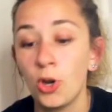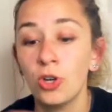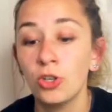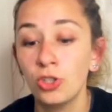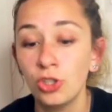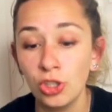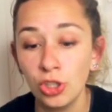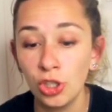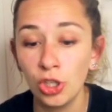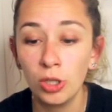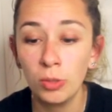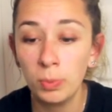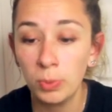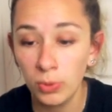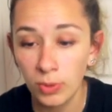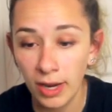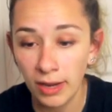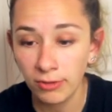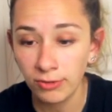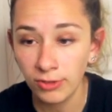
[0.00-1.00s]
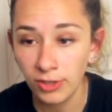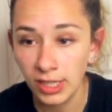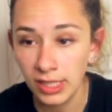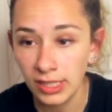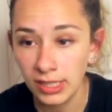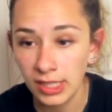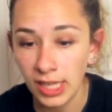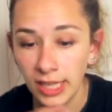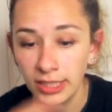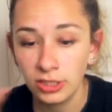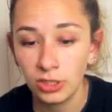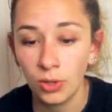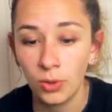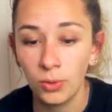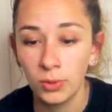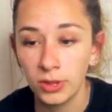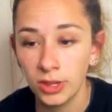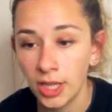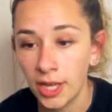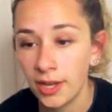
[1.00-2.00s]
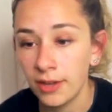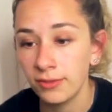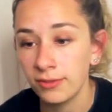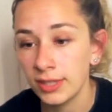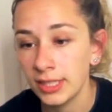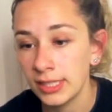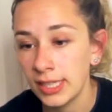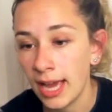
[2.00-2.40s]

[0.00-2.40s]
Personal preference, I don't love the